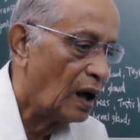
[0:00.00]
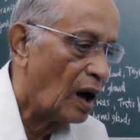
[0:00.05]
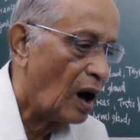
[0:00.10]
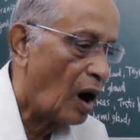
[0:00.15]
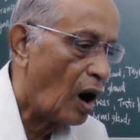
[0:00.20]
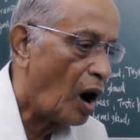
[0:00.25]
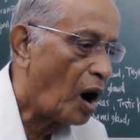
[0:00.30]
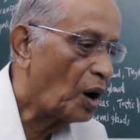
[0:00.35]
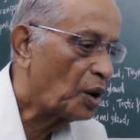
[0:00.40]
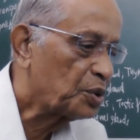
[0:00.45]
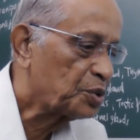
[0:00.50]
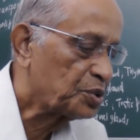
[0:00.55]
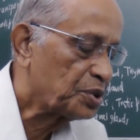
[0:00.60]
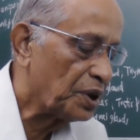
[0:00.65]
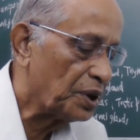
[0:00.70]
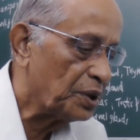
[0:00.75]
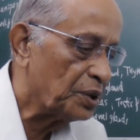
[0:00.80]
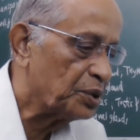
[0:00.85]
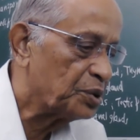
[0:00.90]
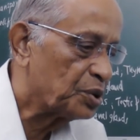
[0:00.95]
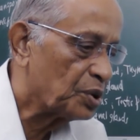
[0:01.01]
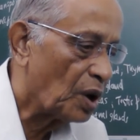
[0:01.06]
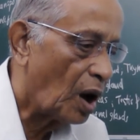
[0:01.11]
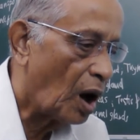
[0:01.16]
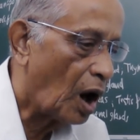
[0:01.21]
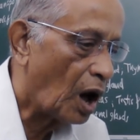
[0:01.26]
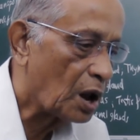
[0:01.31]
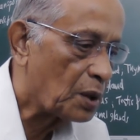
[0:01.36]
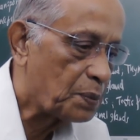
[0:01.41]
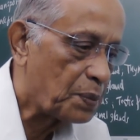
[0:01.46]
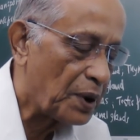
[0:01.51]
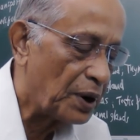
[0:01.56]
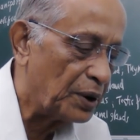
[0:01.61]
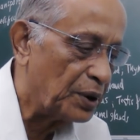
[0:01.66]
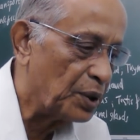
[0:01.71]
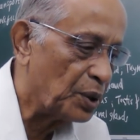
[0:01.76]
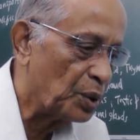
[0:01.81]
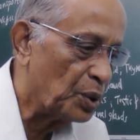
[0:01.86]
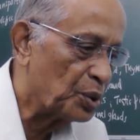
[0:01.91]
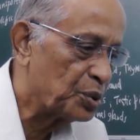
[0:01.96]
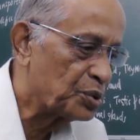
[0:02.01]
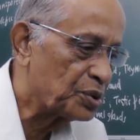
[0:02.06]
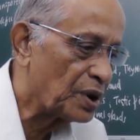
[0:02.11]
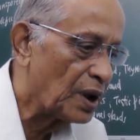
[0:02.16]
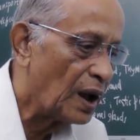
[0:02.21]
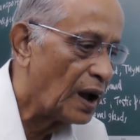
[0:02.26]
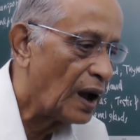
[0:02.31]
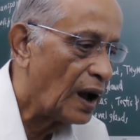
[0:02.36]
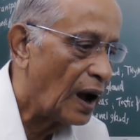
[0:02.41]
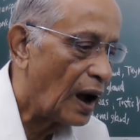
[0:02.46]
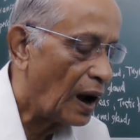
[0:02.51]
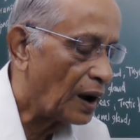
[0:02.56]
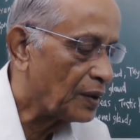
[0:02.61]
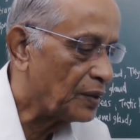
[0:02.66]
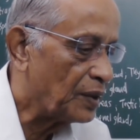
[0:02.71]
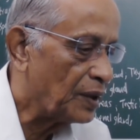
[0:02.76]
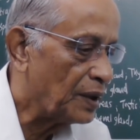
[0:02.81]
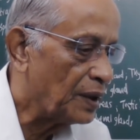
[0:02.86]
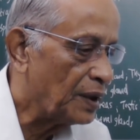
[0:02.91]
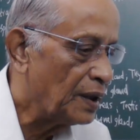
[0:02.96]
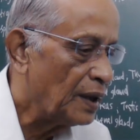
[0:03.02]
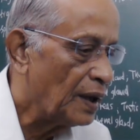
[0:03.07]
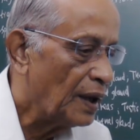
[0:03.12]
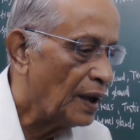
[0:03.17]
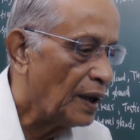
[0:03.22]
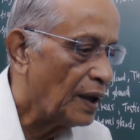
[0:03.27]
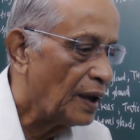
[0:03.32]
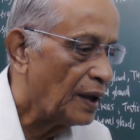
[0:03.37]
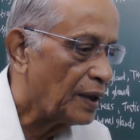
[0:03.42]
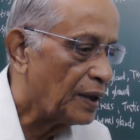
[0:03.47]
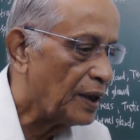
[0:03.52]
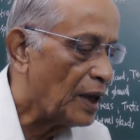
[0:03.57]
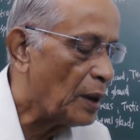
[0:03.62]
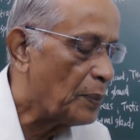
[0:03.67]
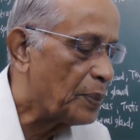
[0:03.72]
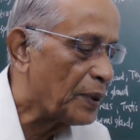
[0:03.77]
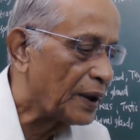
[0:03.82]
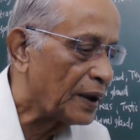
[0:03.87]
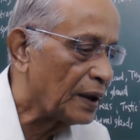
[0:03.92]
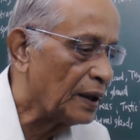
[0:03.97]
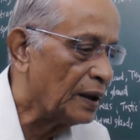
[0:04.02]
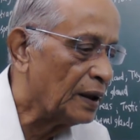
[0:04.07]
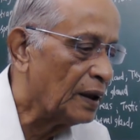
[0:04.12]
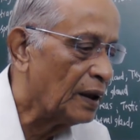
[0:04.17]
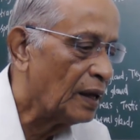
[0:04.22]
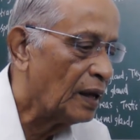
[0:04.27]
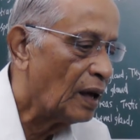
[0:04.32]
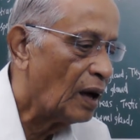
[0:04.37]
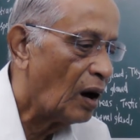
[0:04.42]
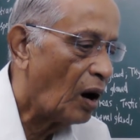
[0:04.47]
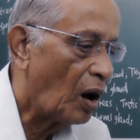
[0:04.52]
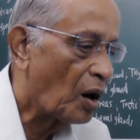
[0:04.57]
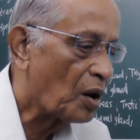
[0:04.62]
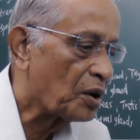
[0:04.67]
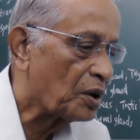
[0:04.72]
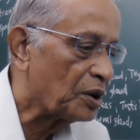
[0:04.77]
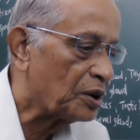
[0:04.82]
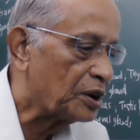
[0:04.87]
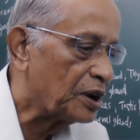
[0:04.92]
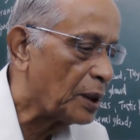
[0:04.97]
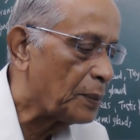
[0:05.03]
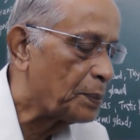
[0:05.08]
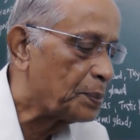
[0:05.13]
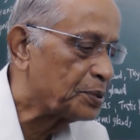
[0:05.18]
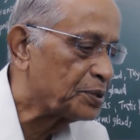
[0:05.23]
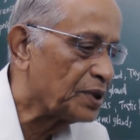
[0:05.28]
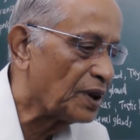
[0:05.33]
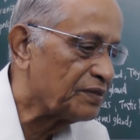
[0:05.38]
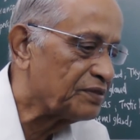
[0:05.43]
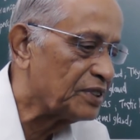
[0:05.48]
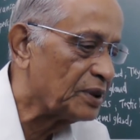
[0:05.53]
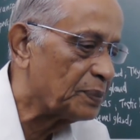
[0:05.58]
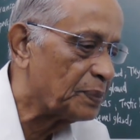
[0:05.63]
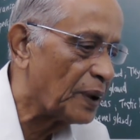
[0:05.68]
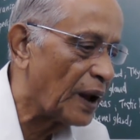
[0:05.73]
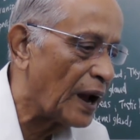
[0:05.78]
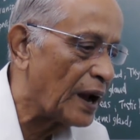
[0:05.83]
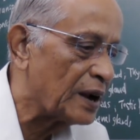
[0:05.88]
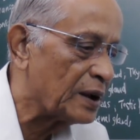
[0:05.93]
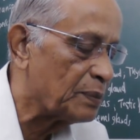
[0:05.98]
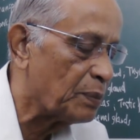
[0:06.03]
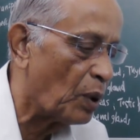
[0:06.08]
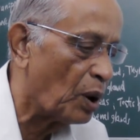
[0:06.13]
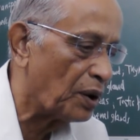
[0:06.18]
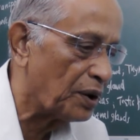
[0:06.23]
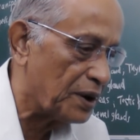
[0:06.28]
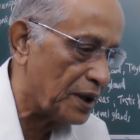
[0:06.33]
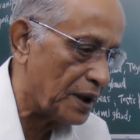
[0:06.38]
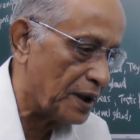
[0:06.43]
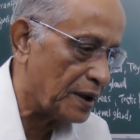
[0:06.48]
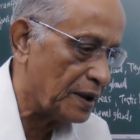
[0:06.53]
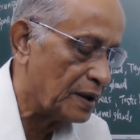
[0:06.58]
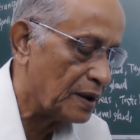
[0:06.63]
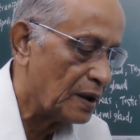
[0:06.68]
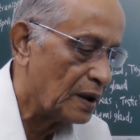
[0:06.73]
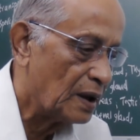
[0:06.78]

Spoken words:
Auxins are produced at the apical or tips of the plant body.